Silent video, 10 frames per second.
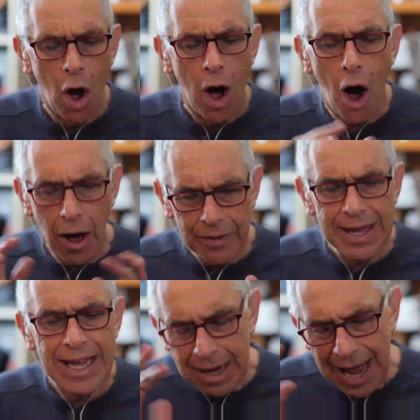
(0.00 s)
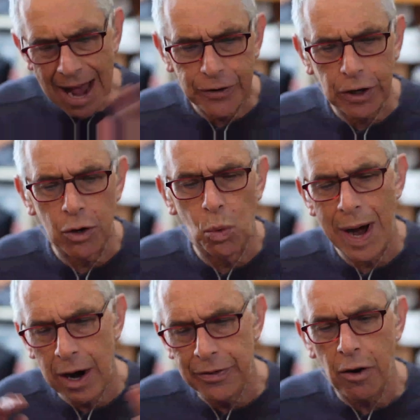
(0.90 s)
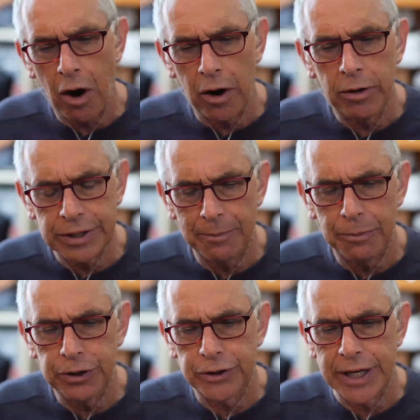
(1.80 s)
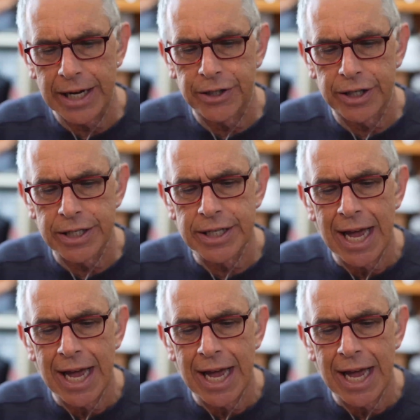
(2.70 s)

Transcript: on, in Africa, where there are temperature changes,